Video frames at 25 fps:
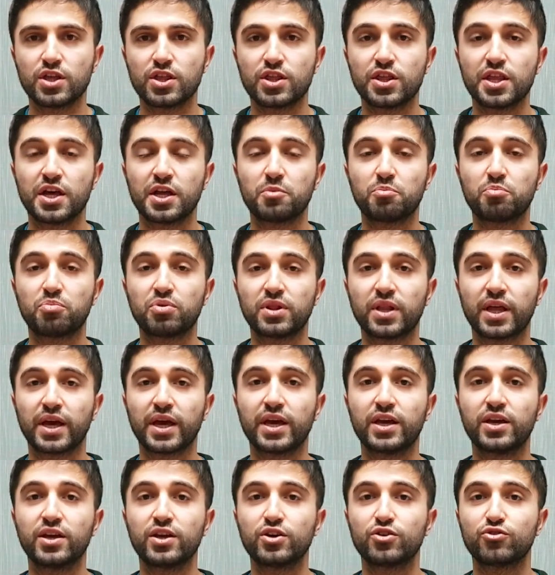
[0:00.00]
than
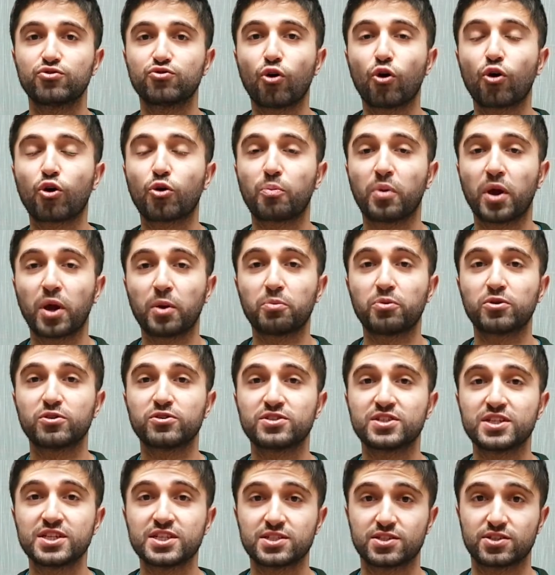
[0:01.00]
play rock, paper,
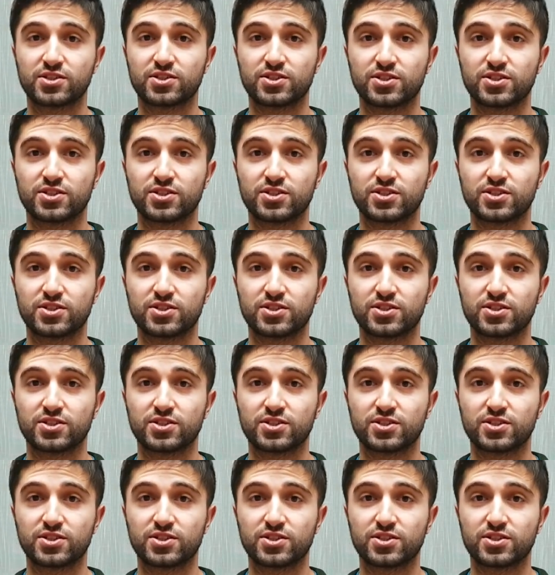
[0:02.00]
scissors.